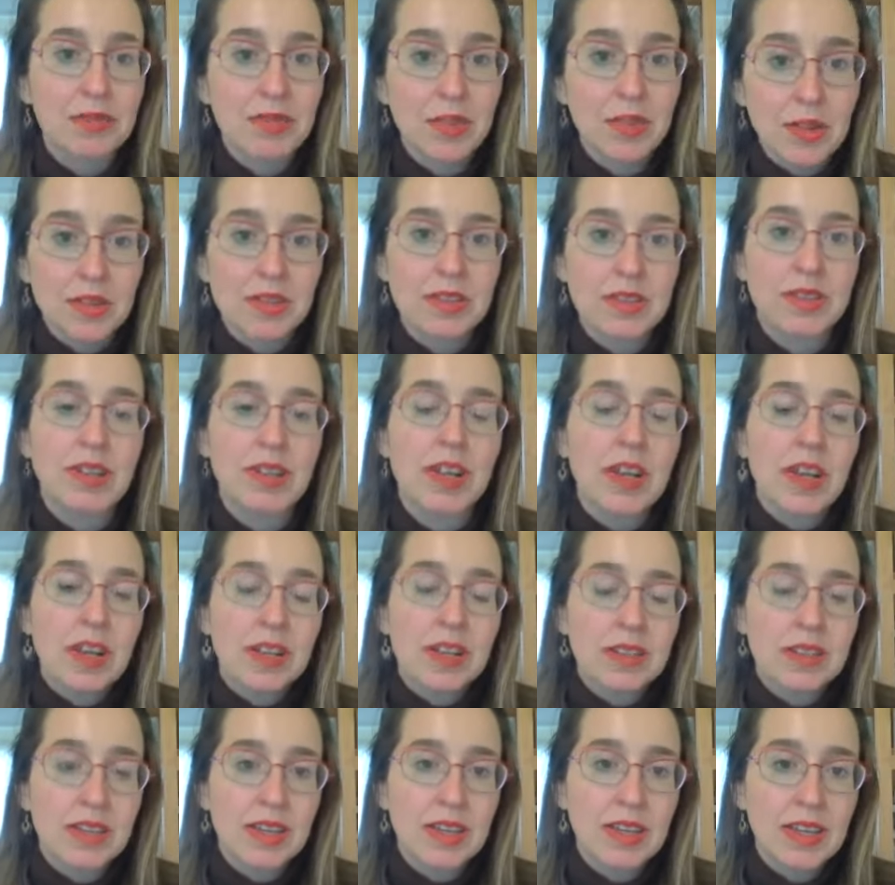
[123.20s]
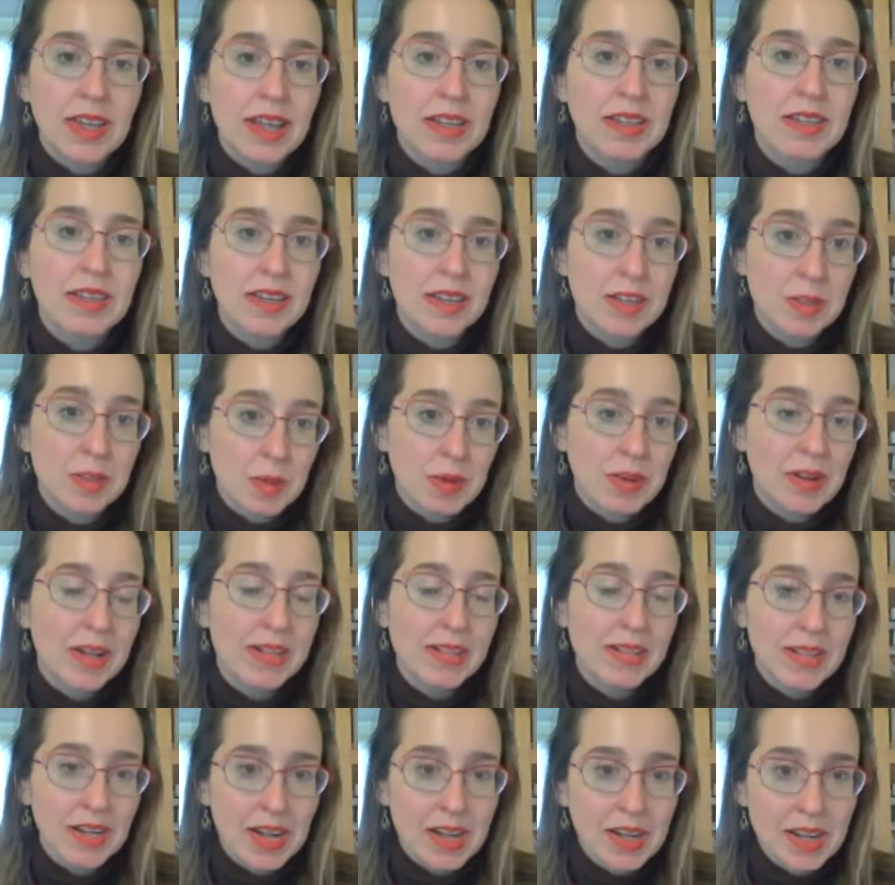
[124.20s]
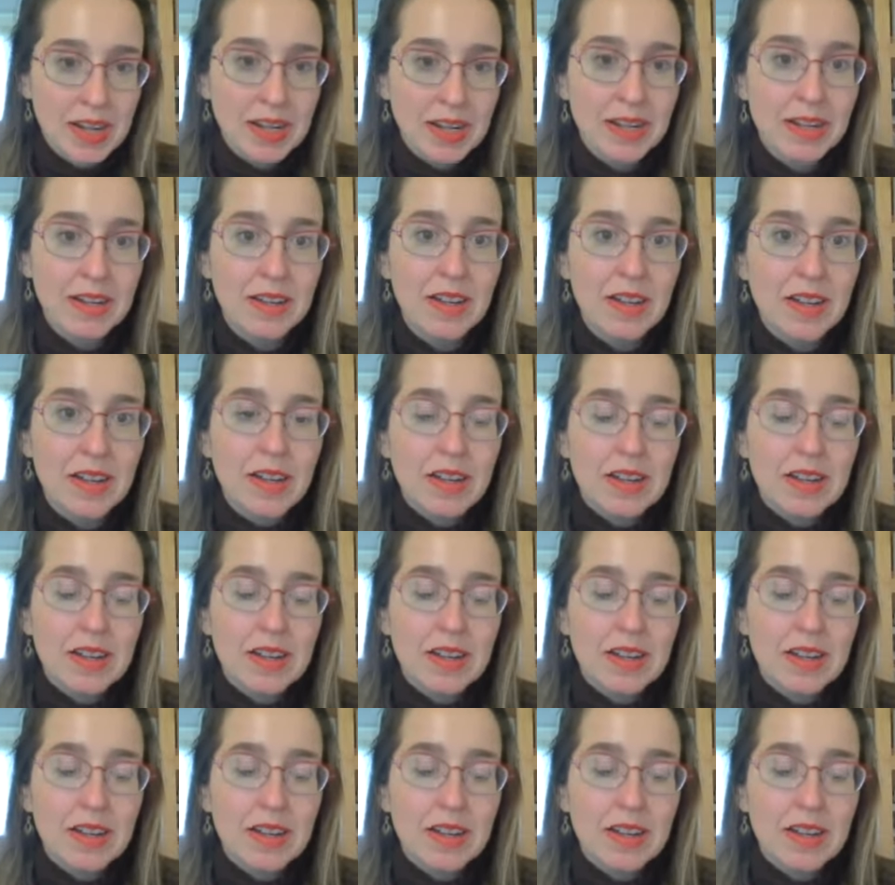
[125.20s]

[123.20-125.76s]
first to get the experience that I needed.